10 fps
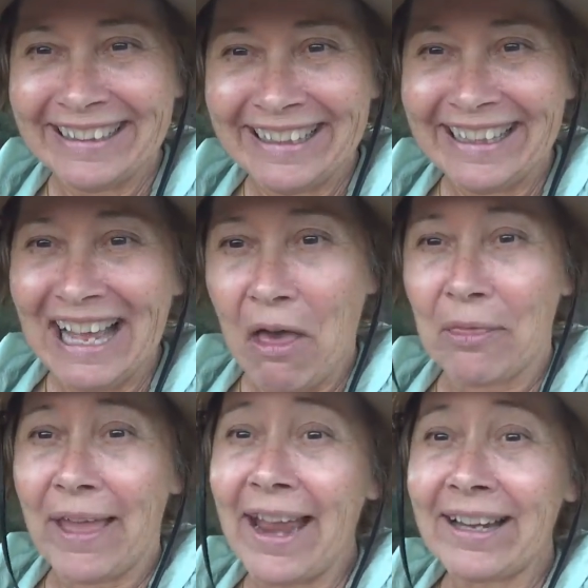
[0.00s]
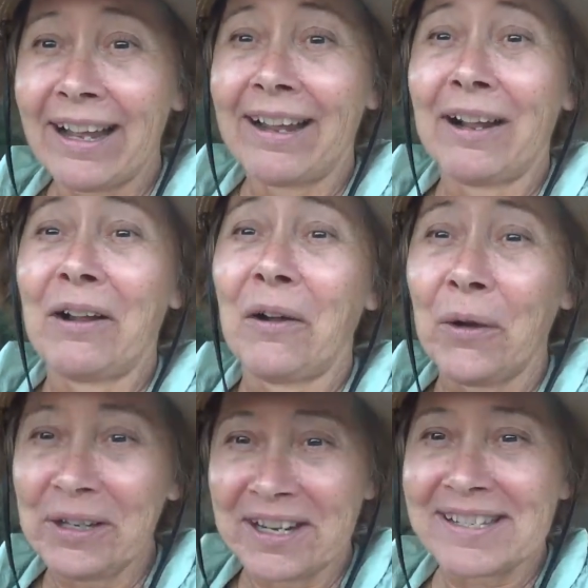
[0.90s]
Thank
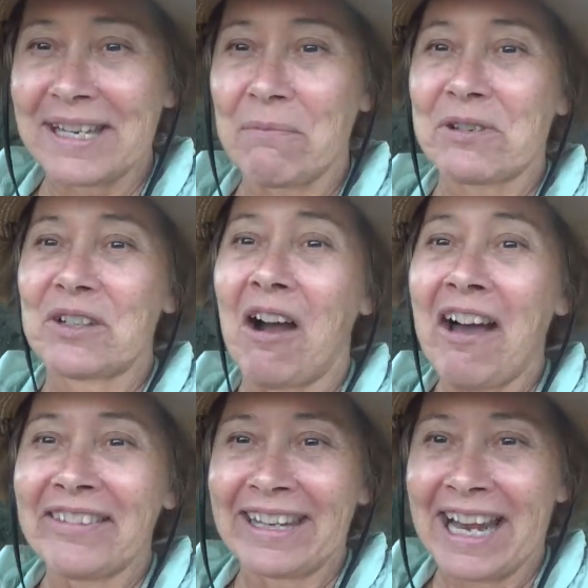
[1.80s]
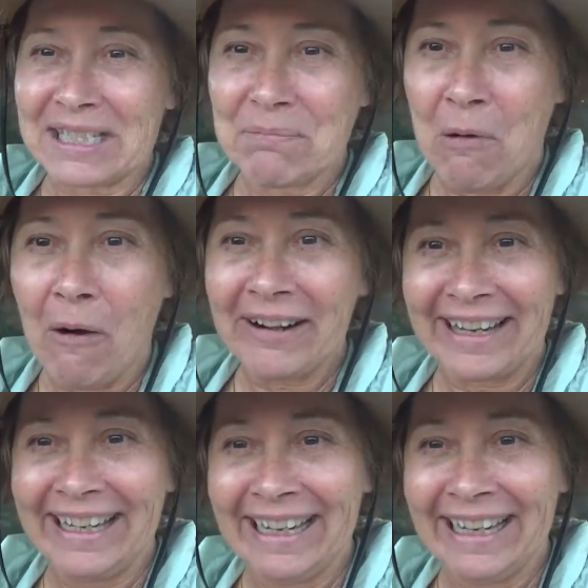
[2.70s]
goodness it was gone the next morning.